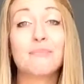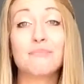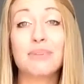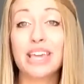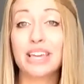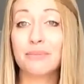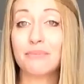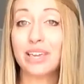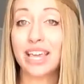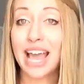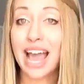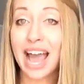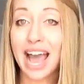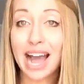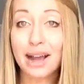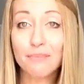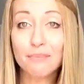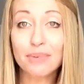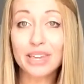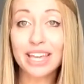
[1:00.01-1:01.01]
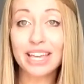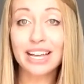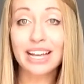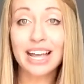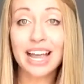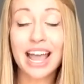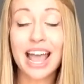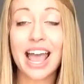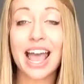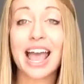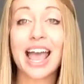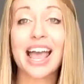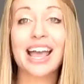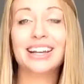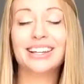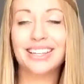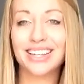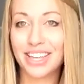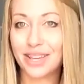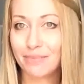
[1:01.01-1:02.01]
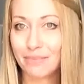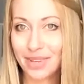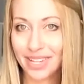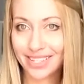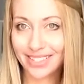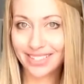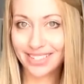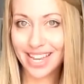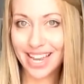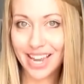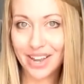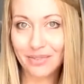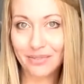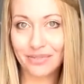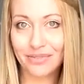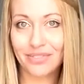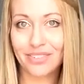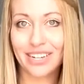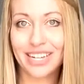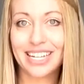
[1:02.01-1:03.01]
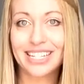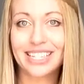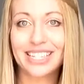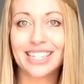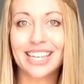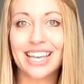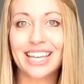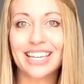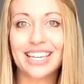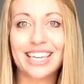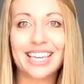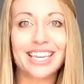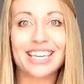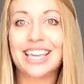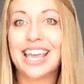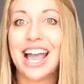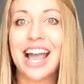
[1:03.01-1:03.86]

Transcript: make me happy, and keep me safe. It's like he